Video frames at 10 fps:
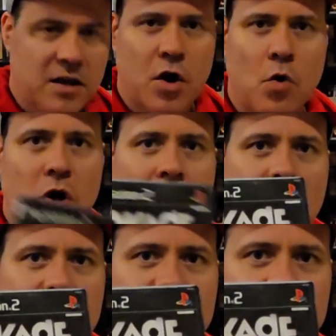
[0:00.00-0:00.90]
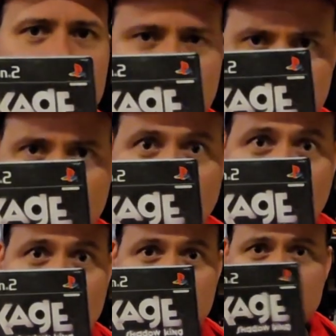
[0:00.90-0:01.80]

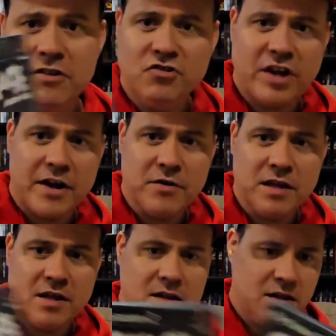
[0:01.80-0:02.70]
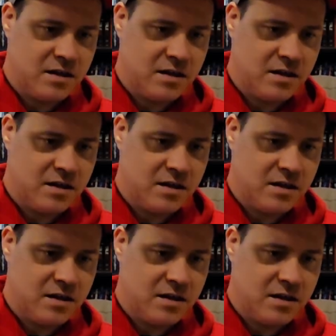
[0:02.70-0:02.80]
Okagi, Shadow King.